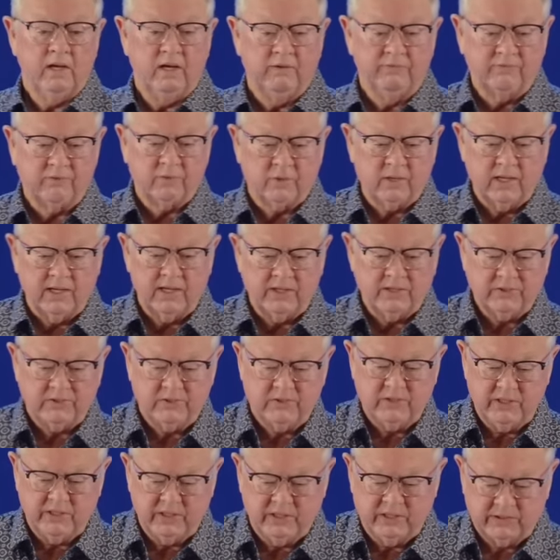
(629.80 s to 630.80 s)
of
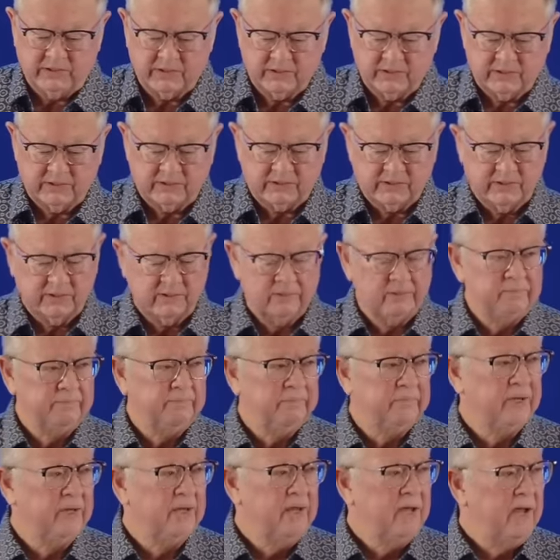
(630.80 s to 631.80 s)
Christ Jesus
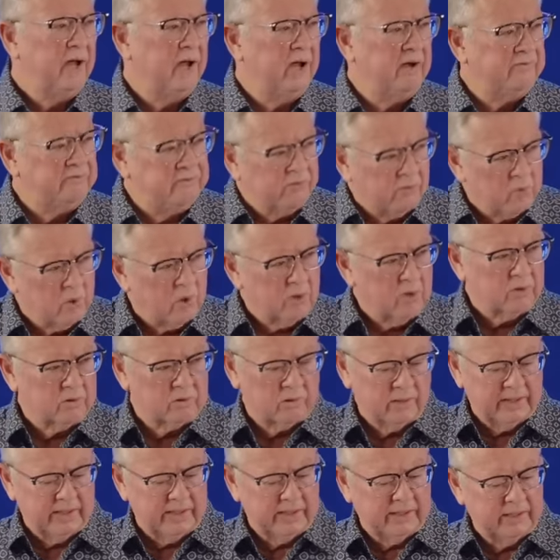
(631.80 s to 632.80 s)
of
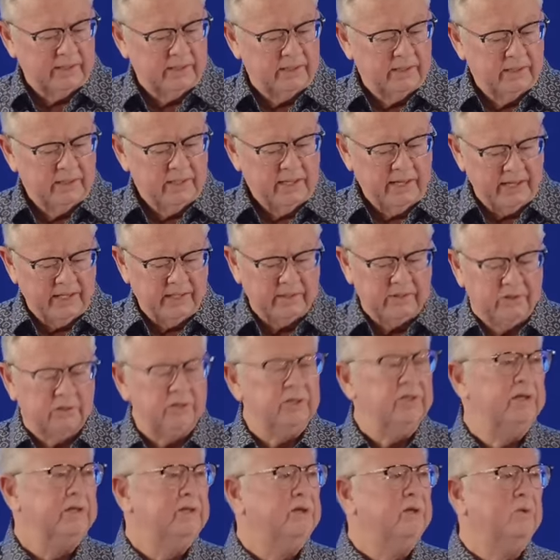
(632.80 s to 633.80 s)
warring a
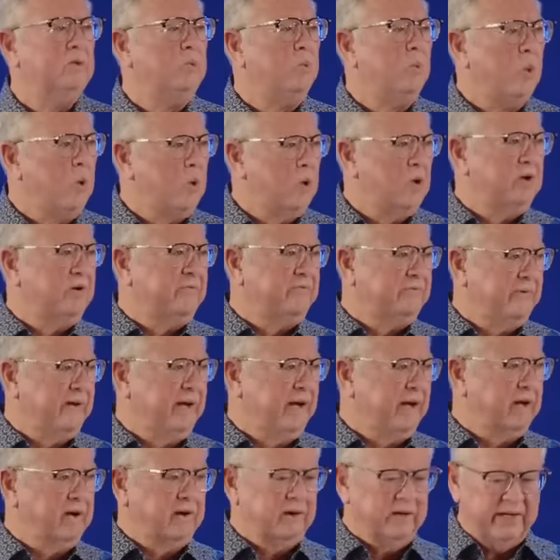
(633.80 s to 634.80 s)
good
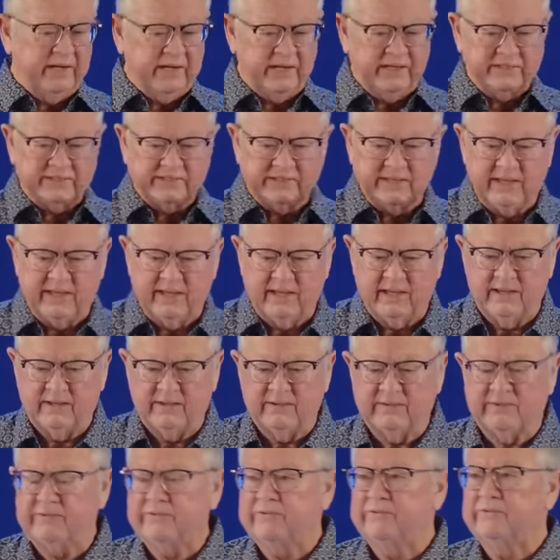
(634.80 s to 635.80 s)
warfare, he
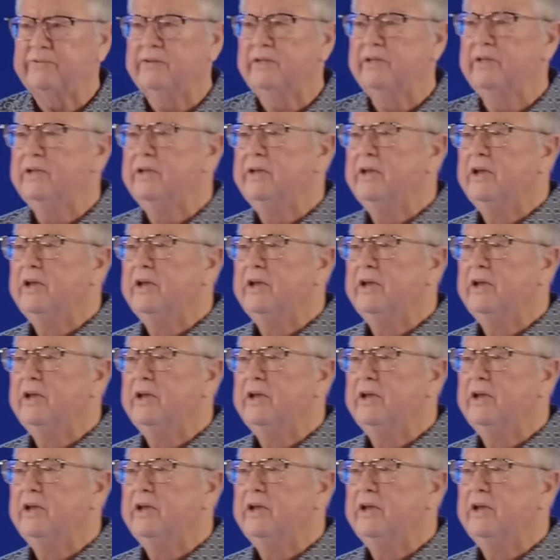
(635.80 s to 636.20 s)
says.